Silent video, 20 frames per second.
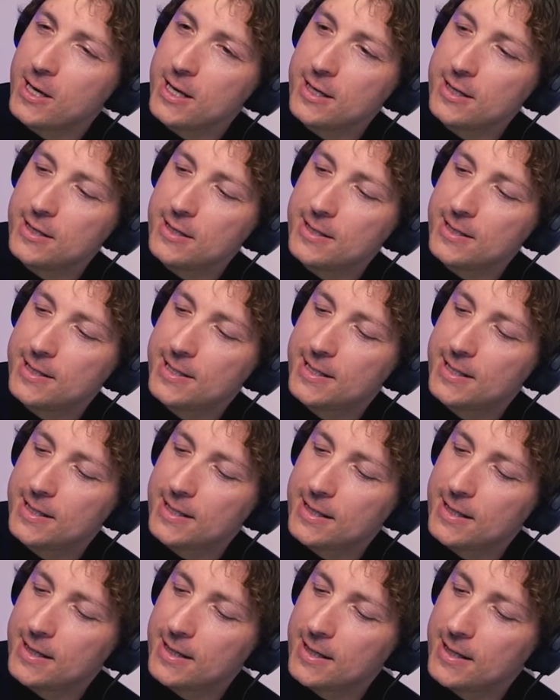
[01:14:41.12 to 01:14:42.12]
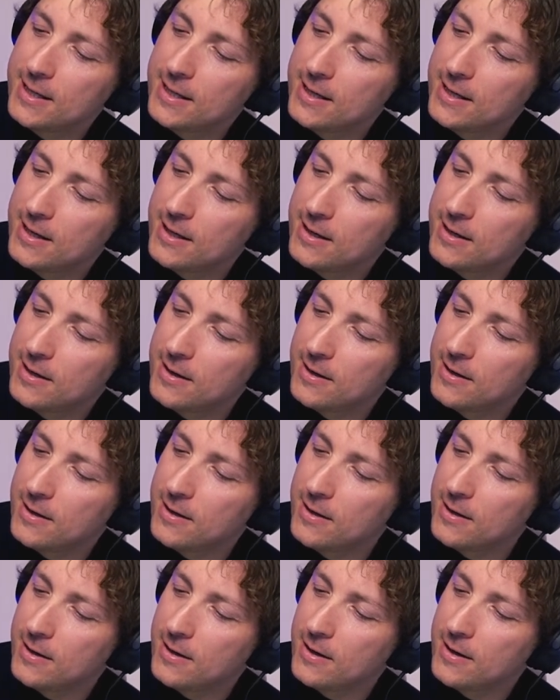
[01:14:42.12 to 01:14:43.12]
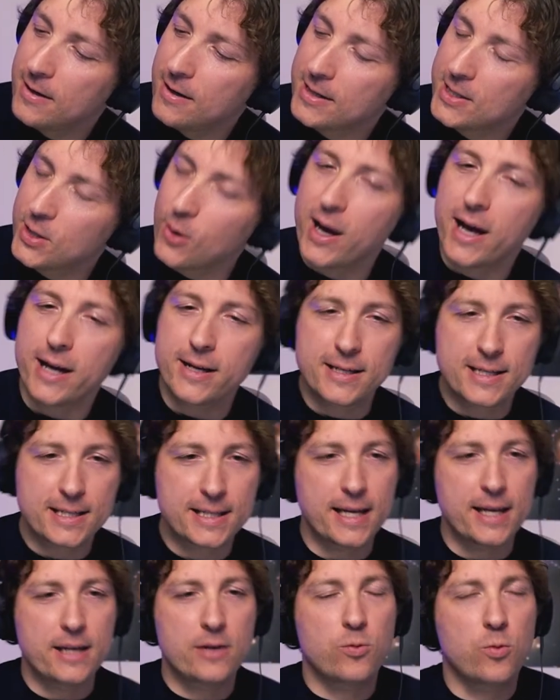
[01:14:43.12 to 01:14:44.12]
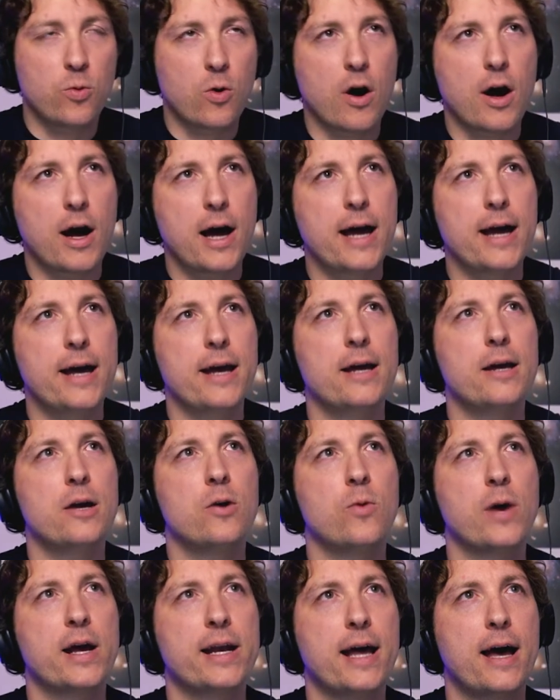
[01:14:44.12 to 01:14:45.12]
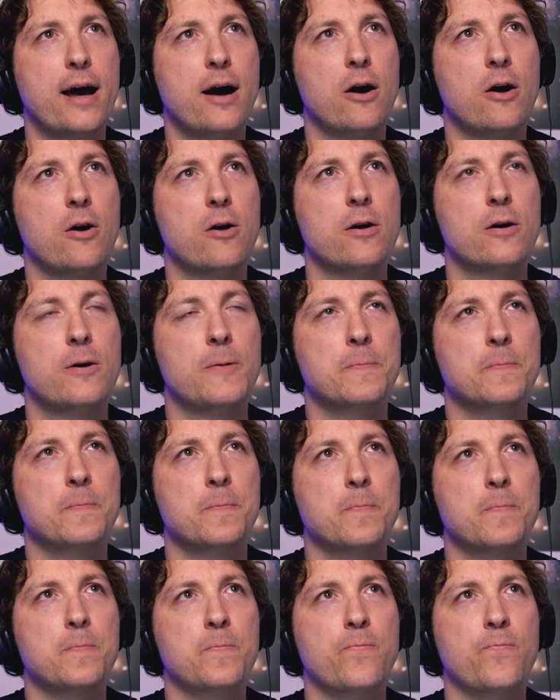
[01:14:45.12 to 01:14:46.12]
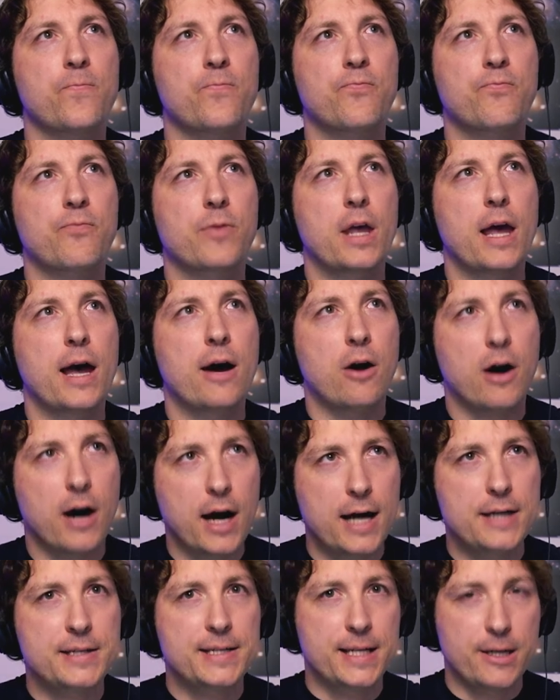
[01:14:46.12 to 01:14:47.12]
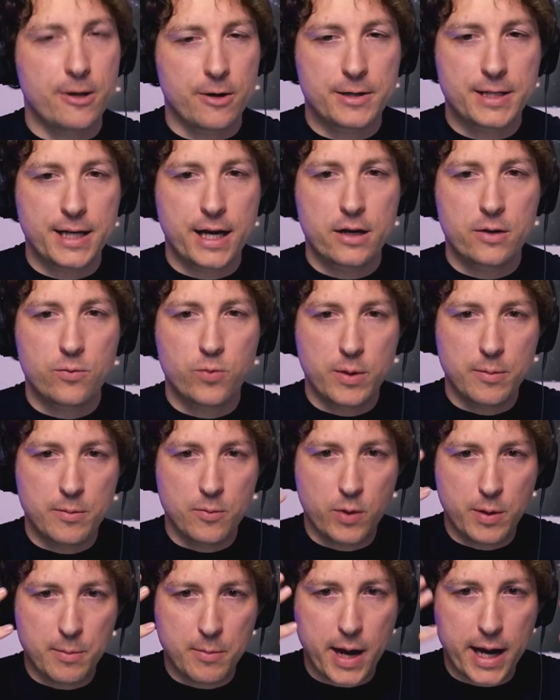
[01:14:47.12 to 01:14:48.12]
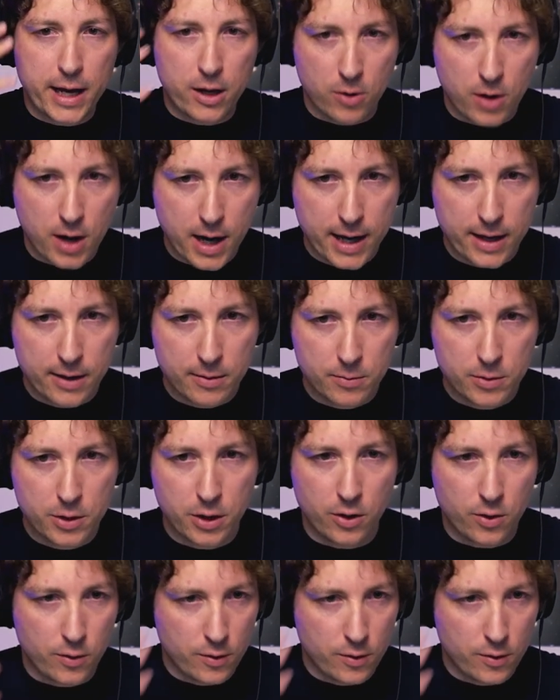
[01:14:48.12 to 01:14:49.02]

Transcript: is, so I understand why when our eyes are irritated, we might cry, you know,